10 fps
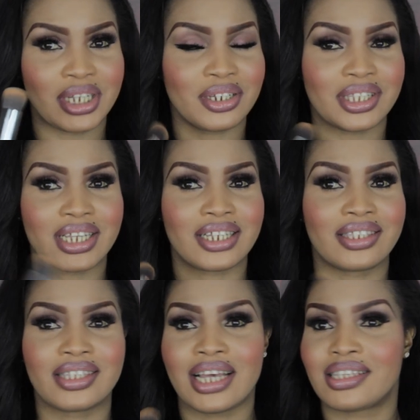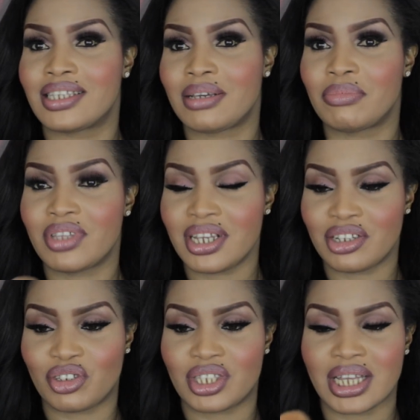It does the exact same thing.
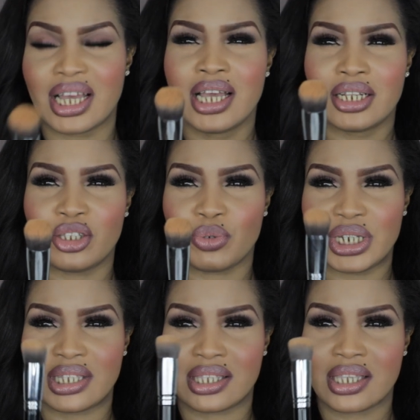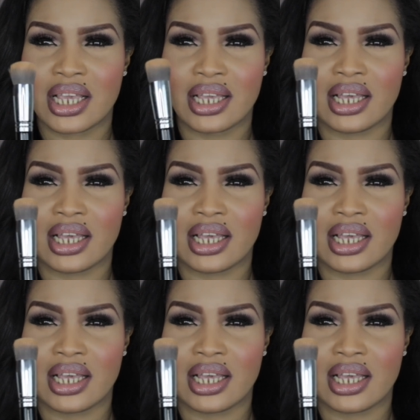It's just that this one is